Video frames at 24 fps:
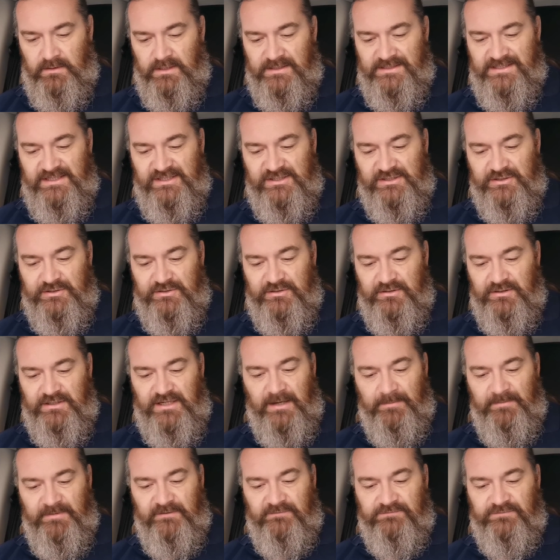And he saw
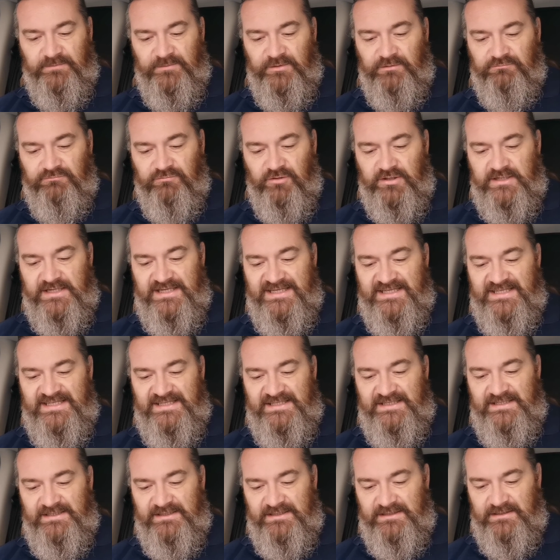coming from the rocky
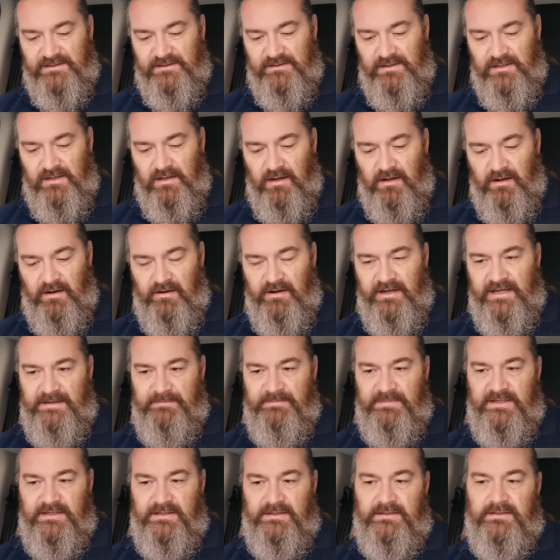east,
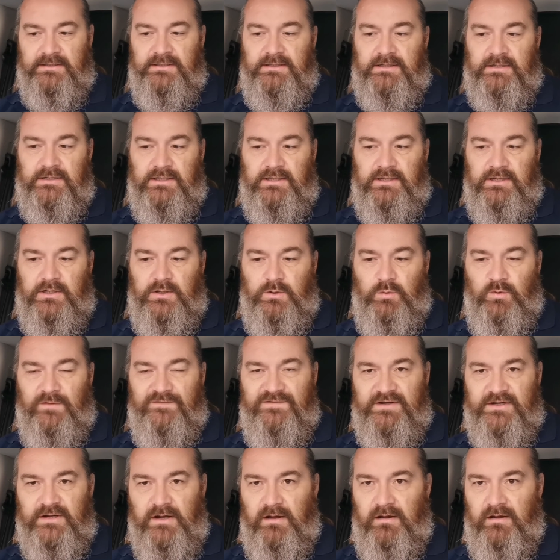Hymir,
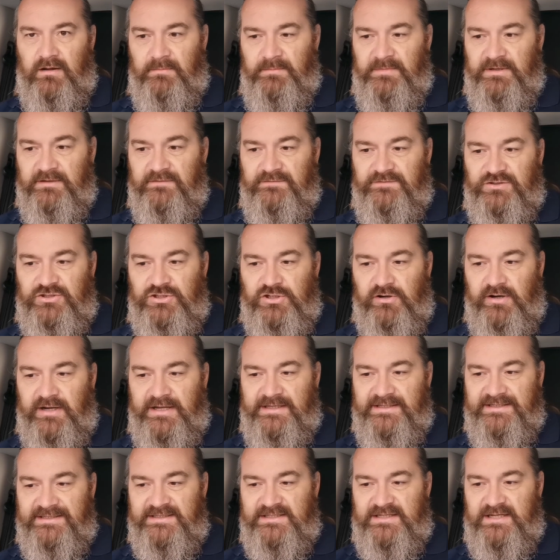with an army of
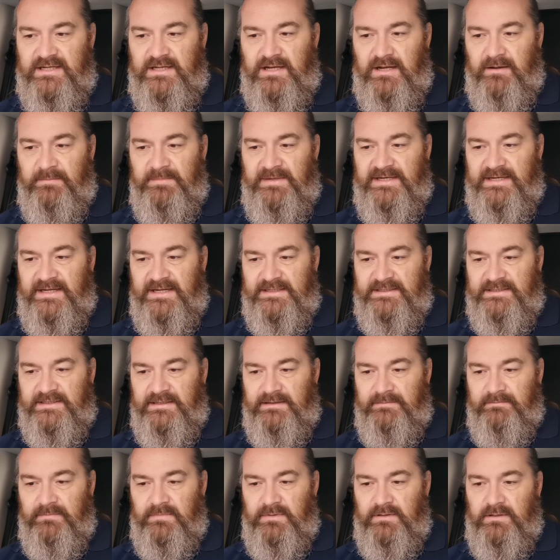giants coming at
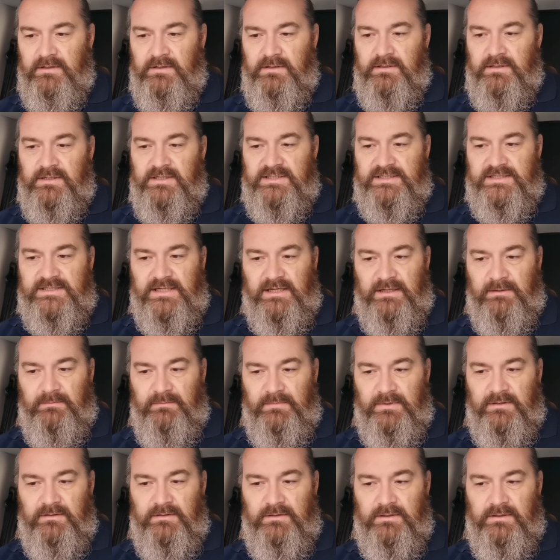him,
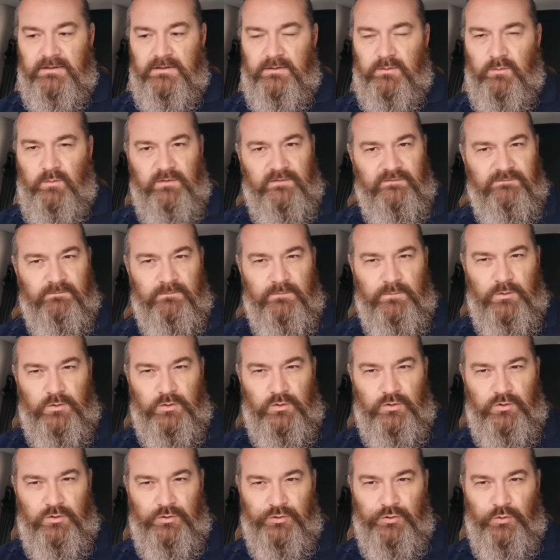some with
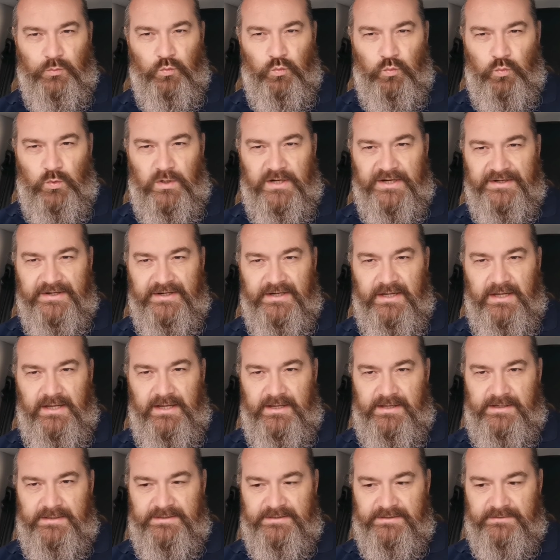more than one
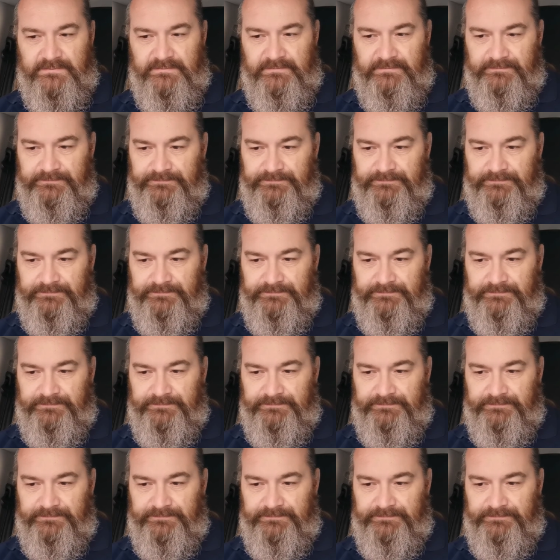head.